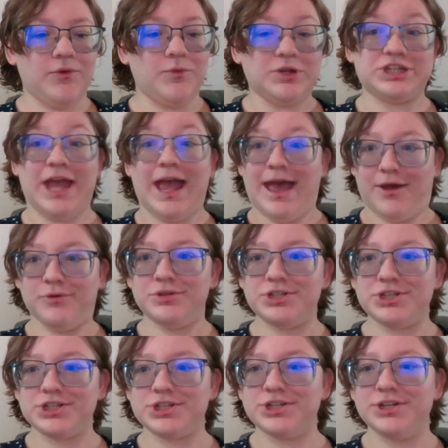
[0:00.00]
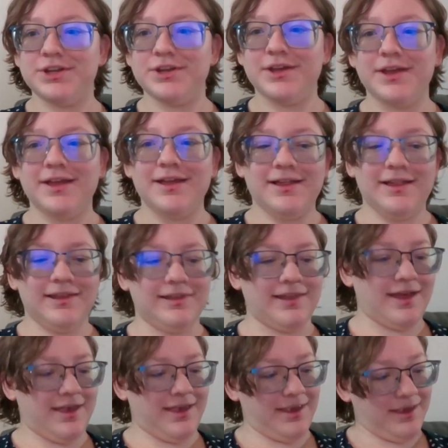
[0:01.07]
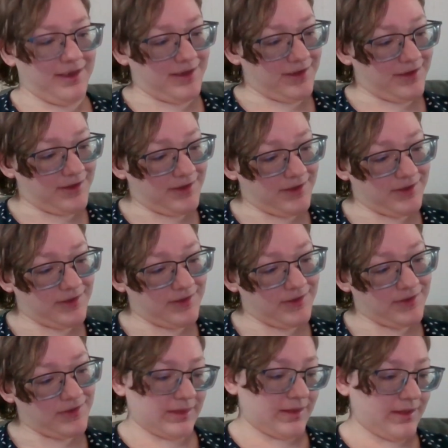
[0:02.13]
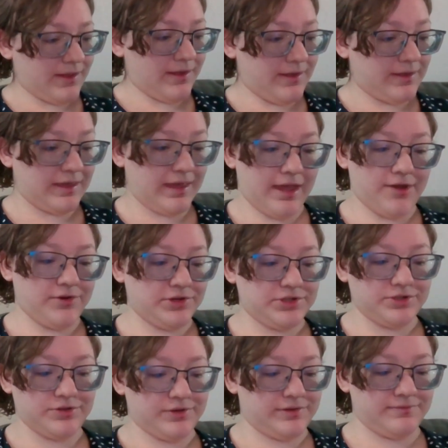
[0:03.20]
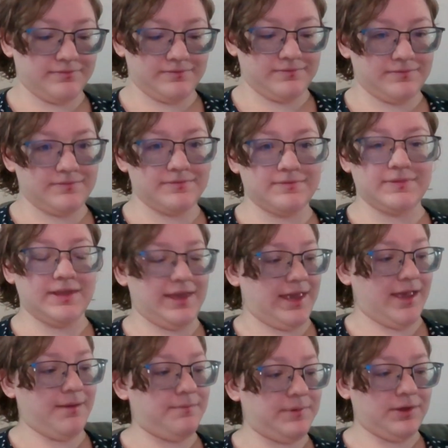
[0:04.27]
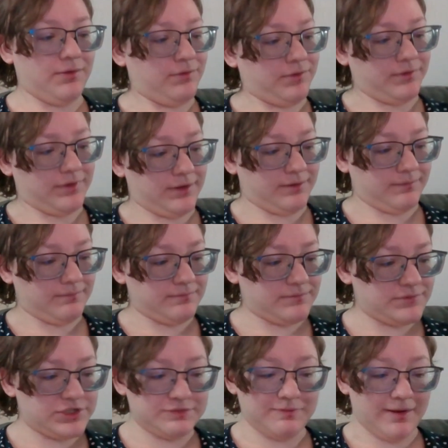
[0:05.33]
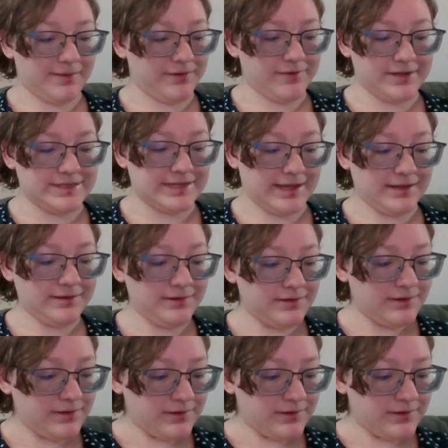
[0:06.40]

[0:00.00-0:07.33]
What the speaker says: Which, ouch. Like, a character can't be older than, she's probably around 10?